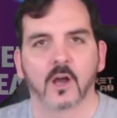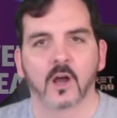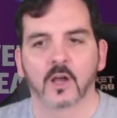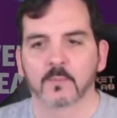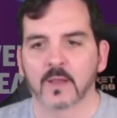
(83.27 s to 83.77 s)

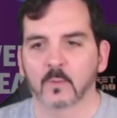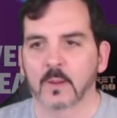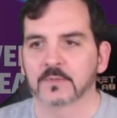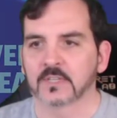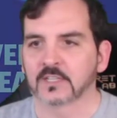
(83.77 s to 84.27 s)
on my
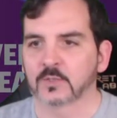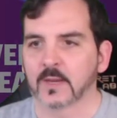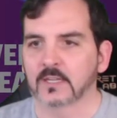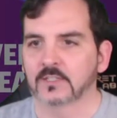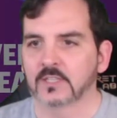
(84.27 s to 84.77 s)
website. So
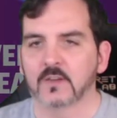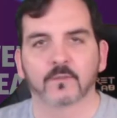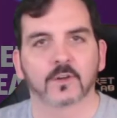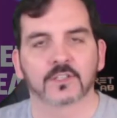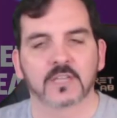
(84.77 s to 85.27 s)
I can see,
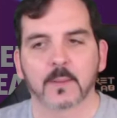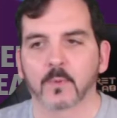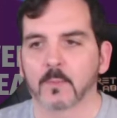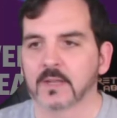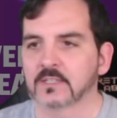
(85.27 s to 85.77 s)
for
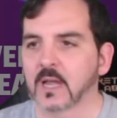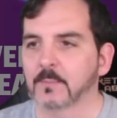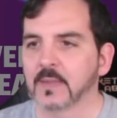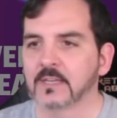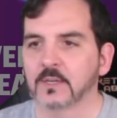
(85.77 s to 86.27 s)
example, on my
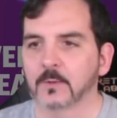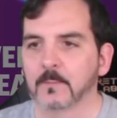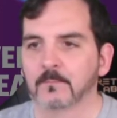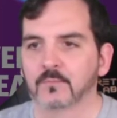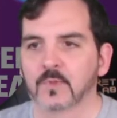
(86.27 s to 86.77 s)
top menu,
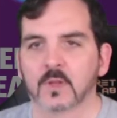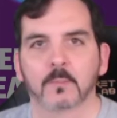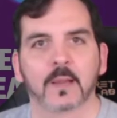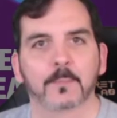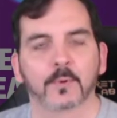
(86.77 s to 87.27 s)

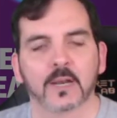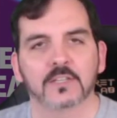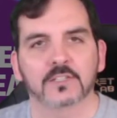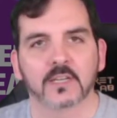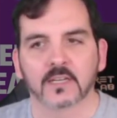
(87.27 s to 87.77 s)
my
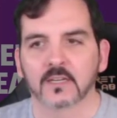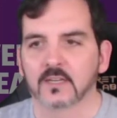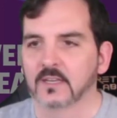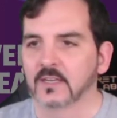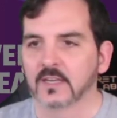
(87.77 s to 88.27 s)
pricing
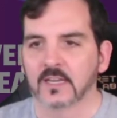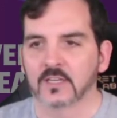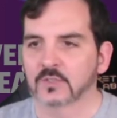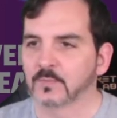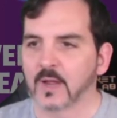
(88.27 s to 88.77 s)

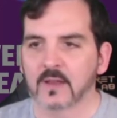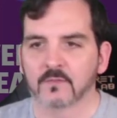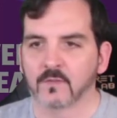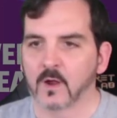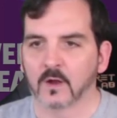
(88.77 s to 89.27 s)
is by
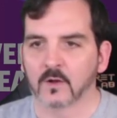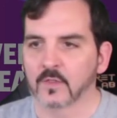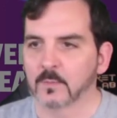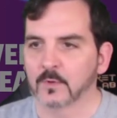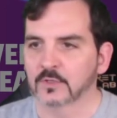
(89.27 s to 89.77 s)
far
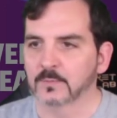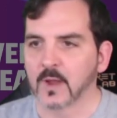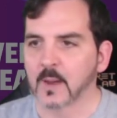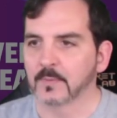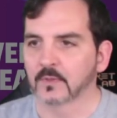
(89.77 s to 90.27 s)
the most
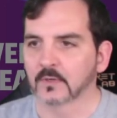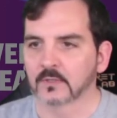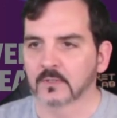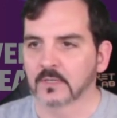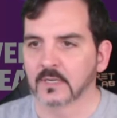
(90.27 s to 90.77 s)

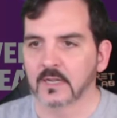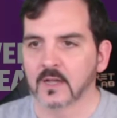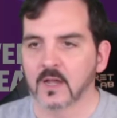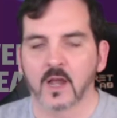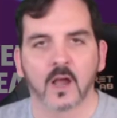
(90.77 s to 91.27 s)
popular
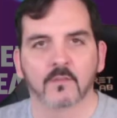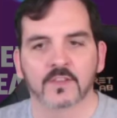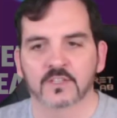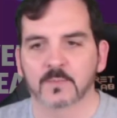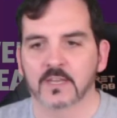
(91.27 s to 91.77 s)
of
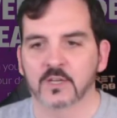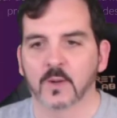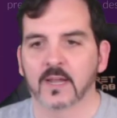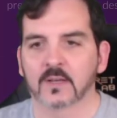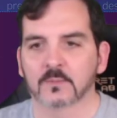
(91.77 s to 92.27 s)
these
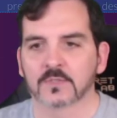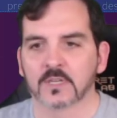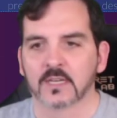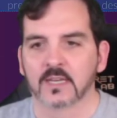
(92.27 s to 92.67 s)
menu items.